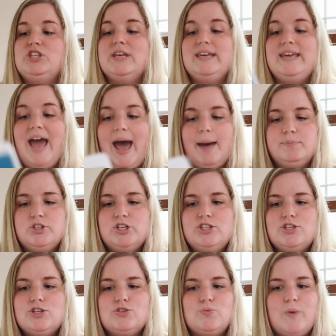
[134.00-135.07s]
the
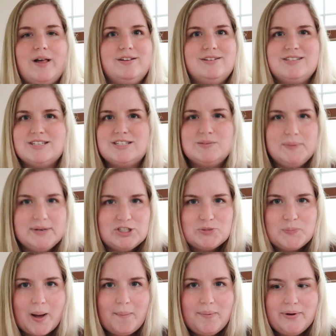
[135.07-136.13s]
captions as well as the speech
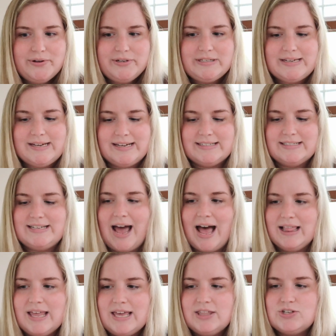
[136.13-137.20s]
bubbles and
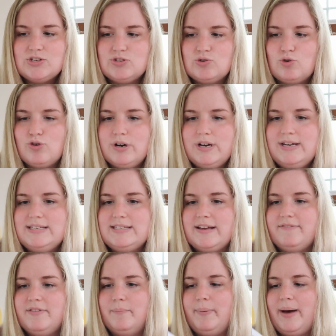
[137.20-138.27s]
telling the stories
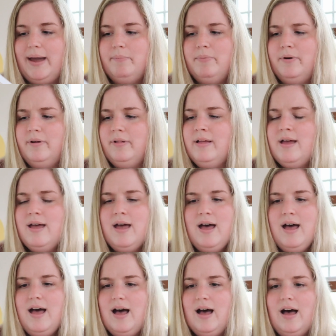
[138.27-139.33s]
of the Bible
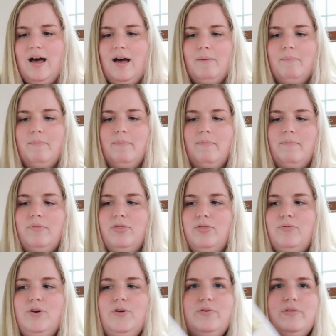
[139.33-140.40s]
through